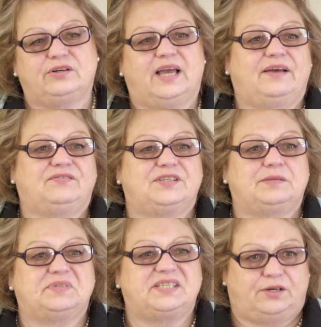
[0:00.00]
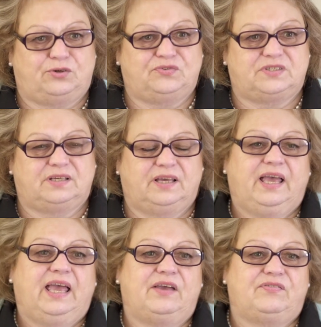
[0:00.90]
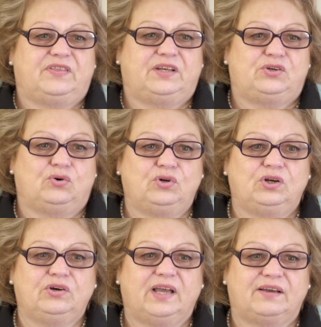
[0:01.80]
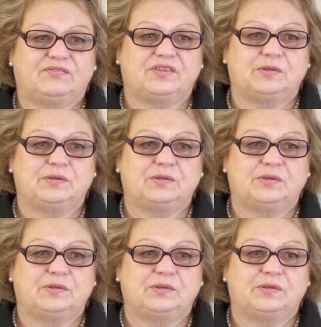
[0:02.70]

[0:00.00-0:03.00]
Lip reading: look after themselves. If they don't look after